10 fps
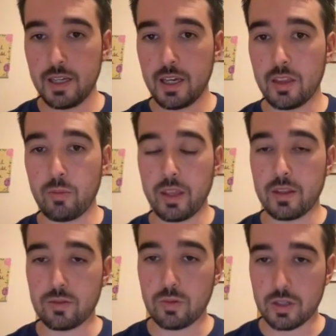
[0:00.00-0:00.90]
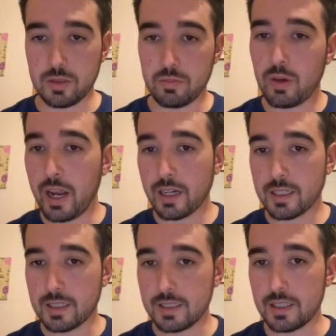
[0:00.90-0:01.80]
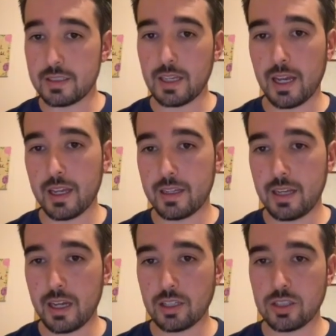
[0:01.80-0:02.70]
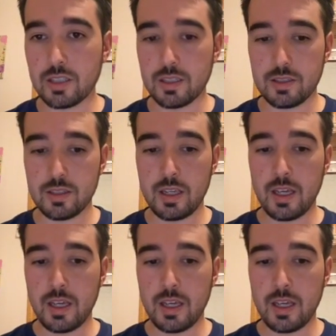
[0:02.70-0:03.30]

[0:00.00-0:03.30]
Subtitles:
And the way this works in practice is I attach this